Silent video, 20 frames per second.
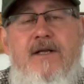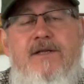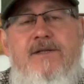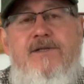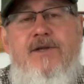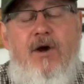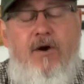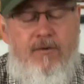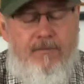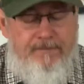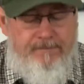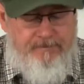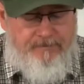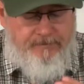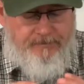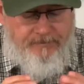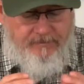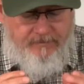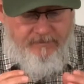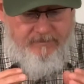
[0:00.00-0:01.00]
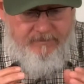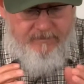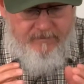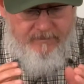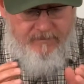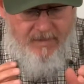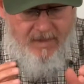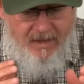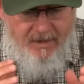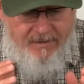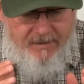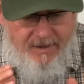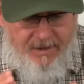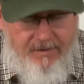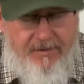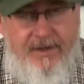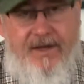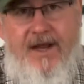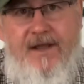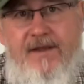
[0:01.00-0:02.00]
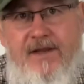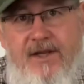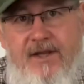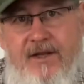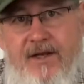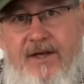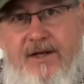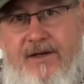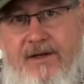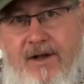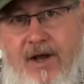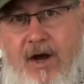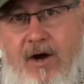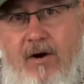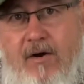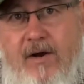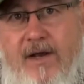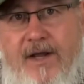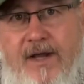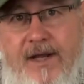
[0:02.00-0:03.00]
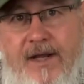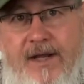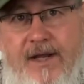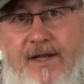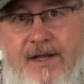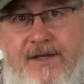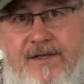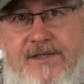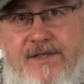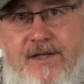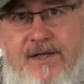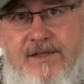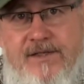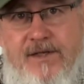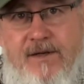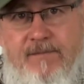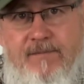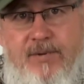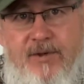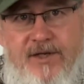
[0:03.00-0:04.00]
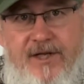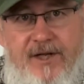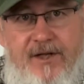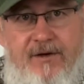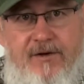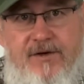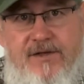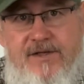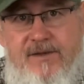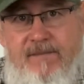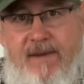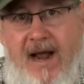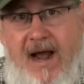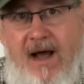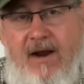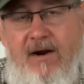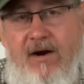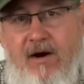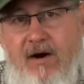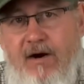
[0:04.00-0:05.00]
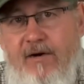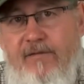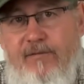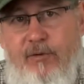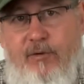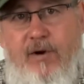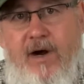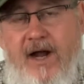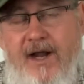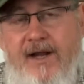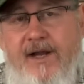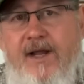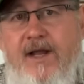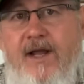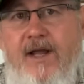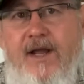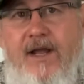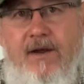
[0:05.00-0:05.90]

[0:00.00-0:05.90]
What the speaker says: So the other thing I think you need to know is some particulars about our through hike.